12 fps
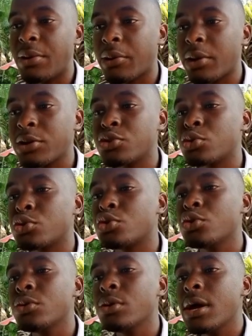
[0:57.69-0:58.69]
We're going to
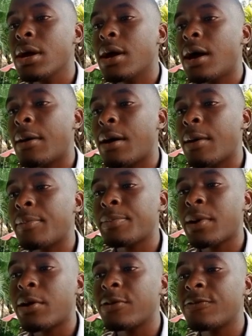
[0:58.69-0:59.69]
do a
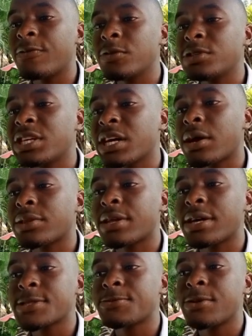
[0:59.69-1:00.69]
paper review, check out the
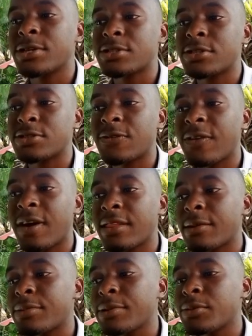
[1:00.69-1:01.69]
experiences of
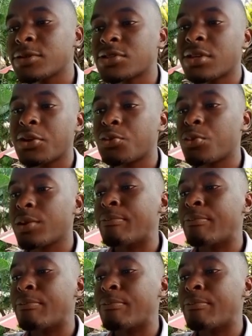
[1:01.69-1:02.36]
other people so that we